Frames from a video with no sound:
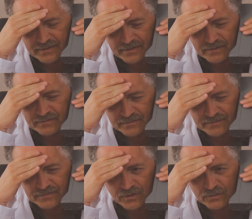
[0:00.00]
No,
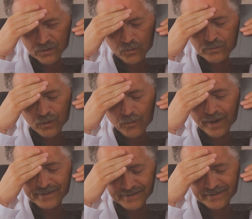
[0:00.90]

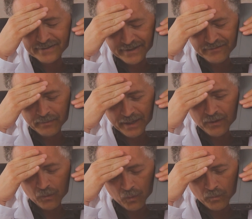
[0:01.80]
I didn't leave him at
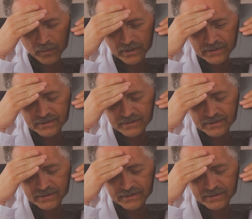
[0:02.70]
home.